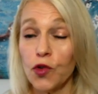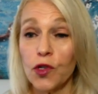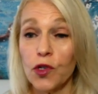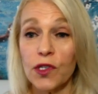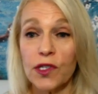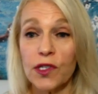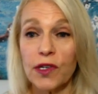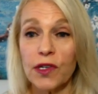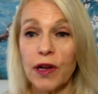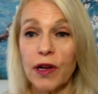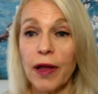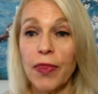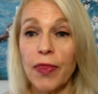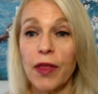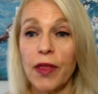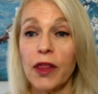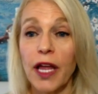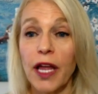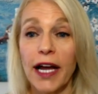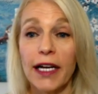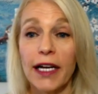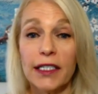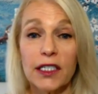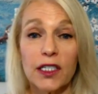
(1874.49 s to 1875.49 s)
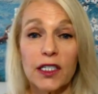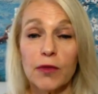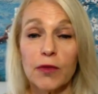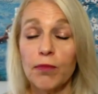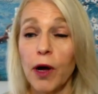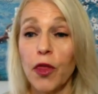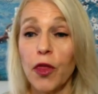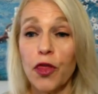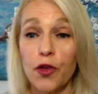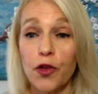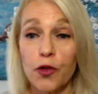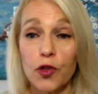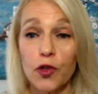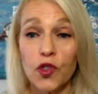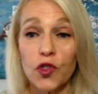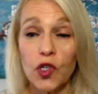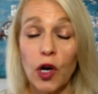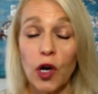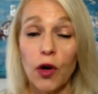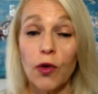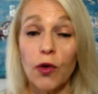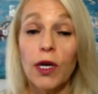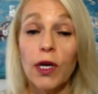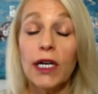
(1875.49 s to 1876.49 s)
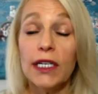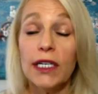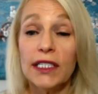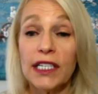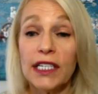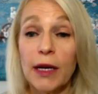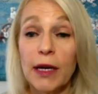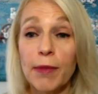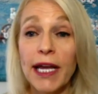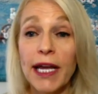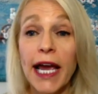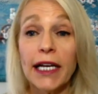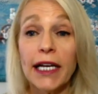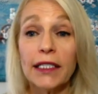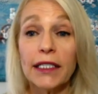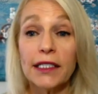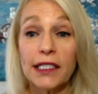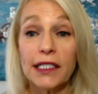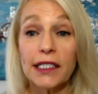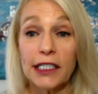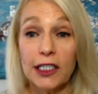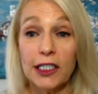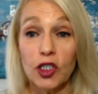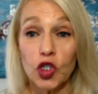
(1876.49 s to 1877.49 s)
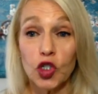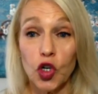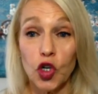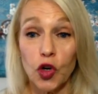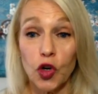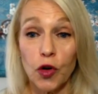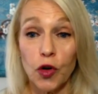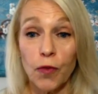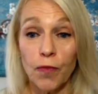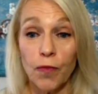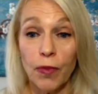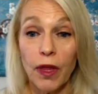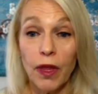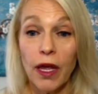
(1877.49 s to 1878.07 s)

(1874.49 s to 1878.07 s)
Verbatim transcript: just in the last month or so, Sammy had a seizure,